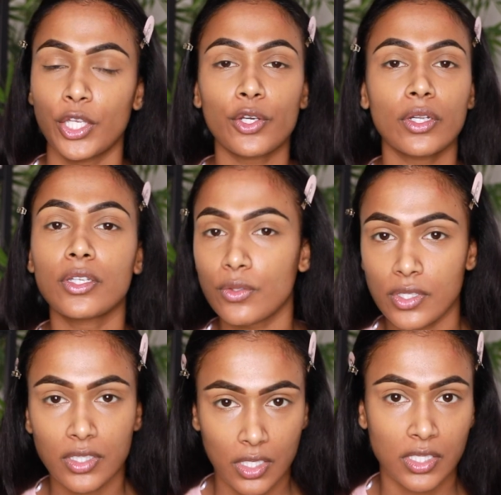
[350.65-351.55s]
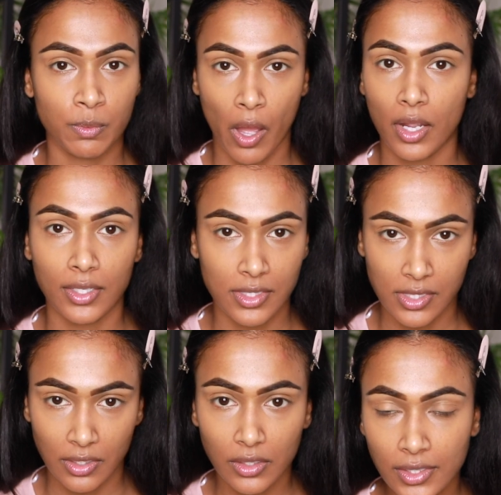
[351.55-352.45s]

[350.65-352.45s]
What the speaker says: you can use it to spot conceal.